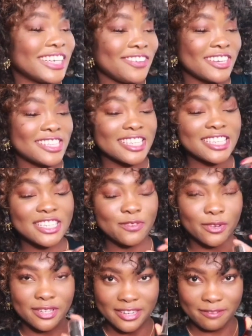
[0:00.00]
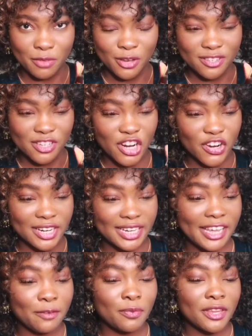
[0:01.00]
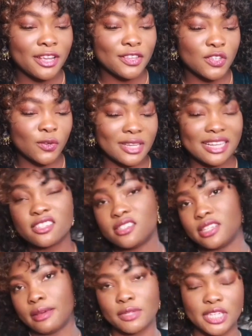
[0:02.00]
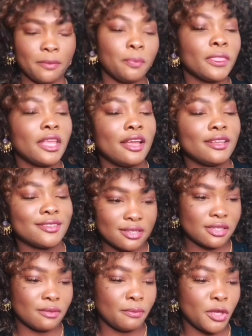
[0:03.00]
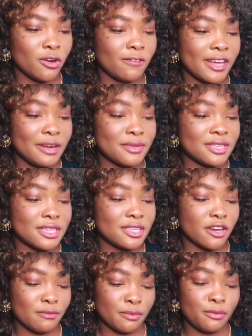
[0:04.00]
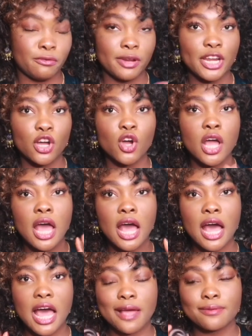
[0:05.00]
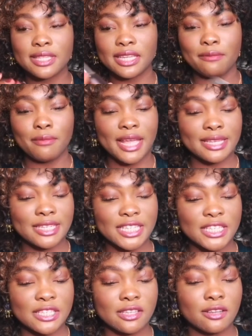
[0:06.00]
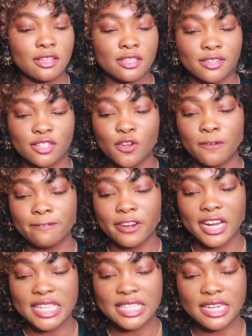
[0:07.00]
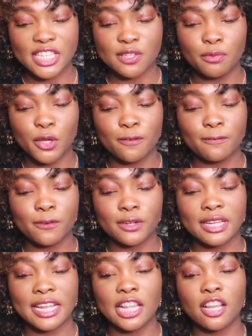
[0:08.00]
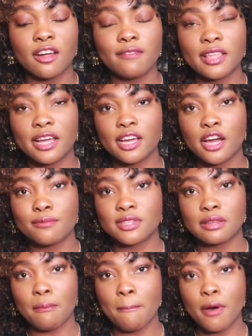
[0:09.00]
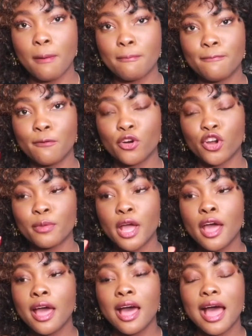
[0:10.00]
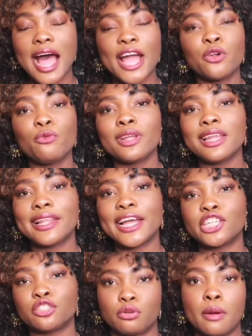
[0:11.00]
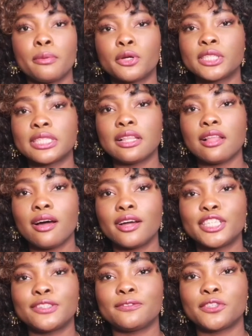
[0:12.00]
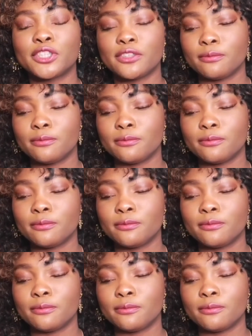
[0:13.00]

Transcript: this is the one that I'm using currently. So that's just an empty. So this is the pure vitamin C serum by Purito. Absolutely amazing. There's no fragrance in it. It's beautiful, and I love that it comes in a pump form. I don't really like droppers a lot for